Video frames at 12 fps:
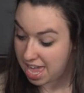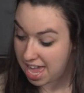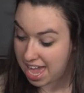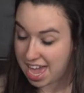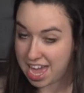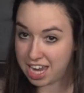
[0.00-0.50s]

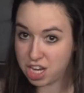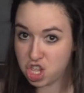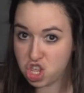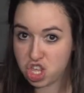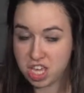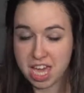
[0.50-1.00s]
and
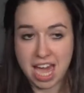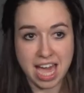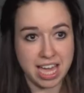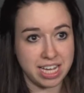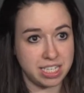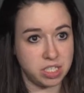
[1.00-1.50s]
she
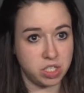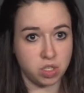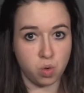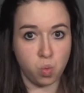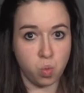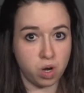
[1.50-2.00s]
has
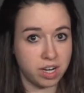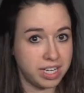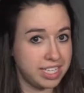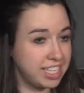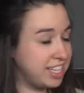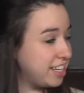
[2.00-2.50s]

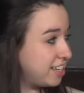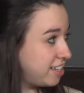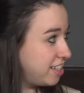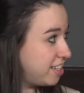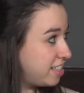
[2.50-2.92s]
worked in